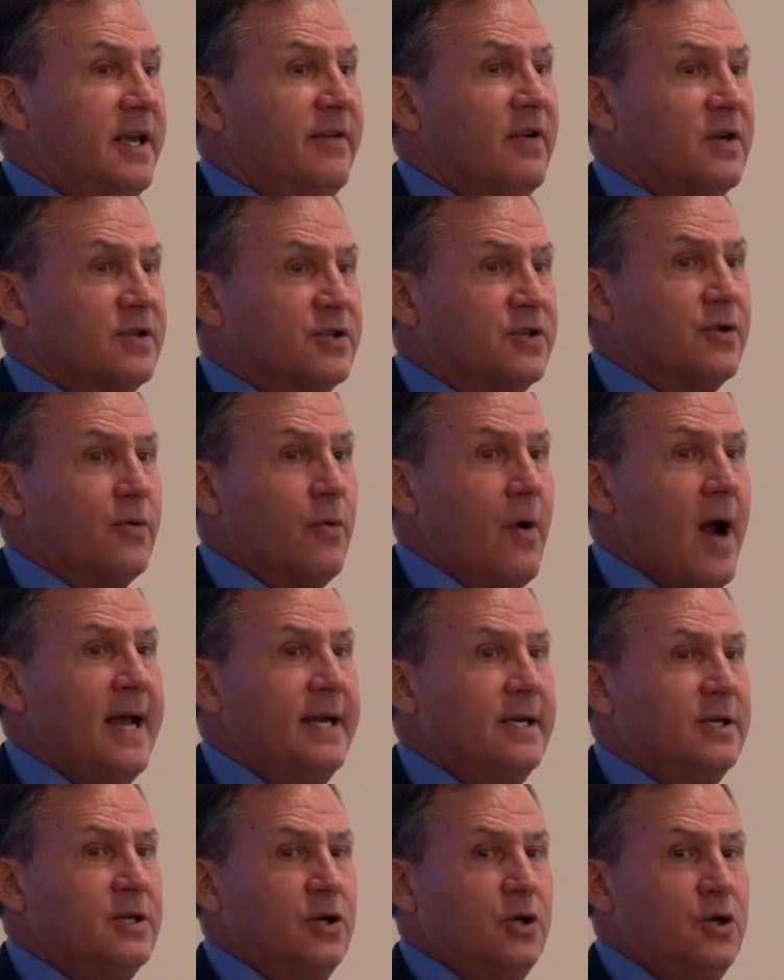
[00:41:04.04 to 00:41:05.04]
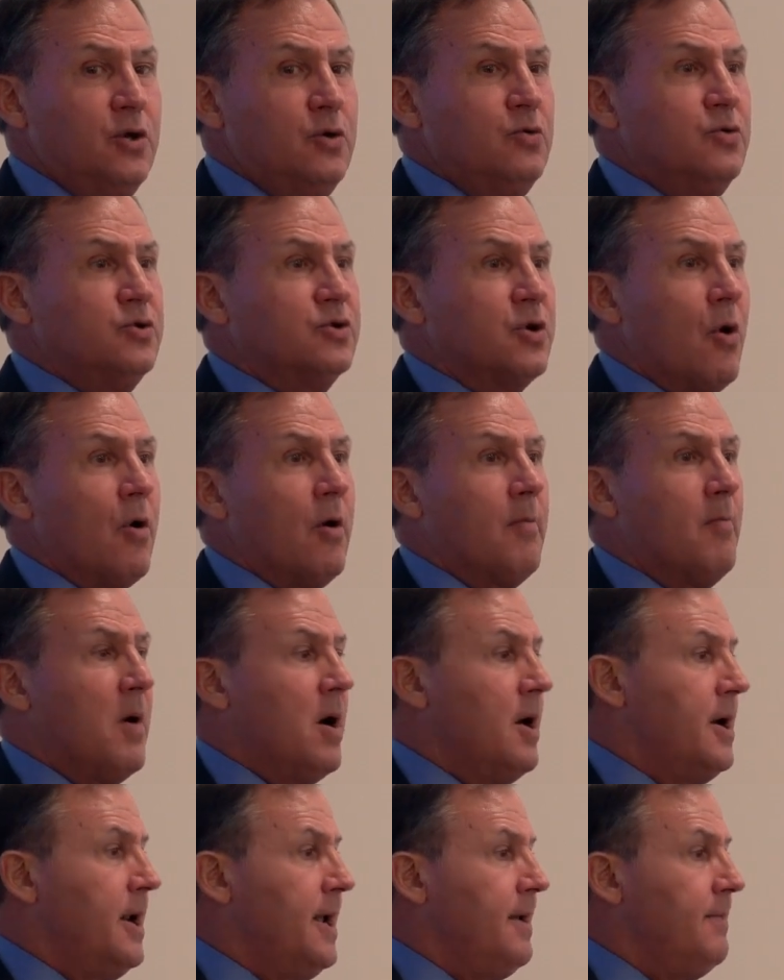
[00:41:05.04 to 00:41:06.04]
us the right to use our
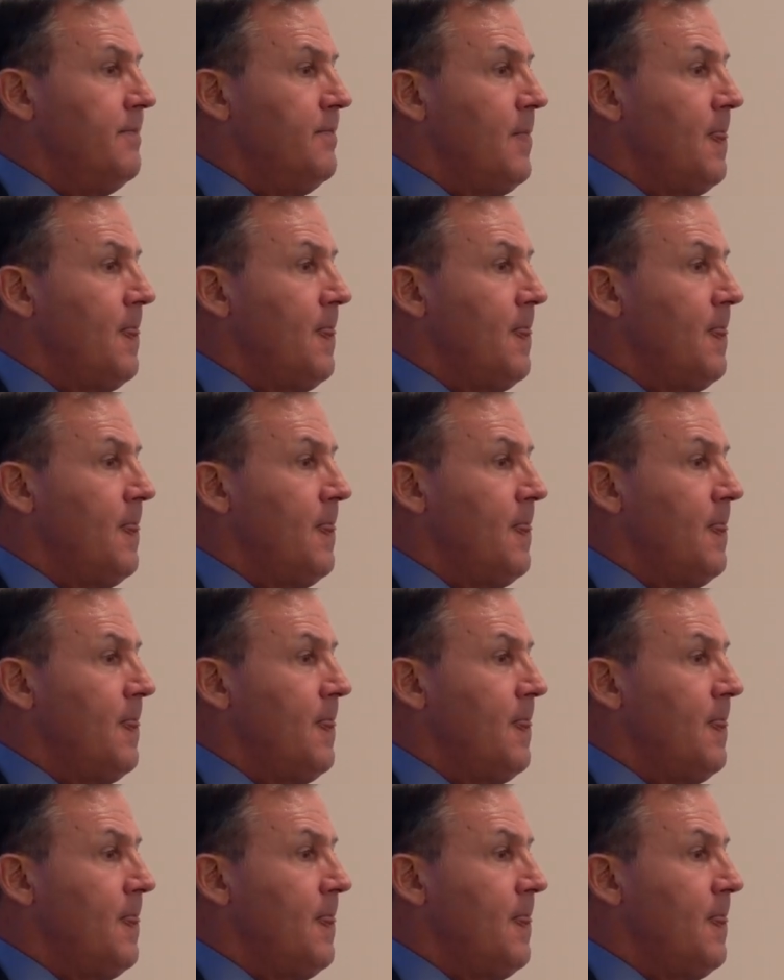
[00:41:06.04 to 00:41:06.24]
money.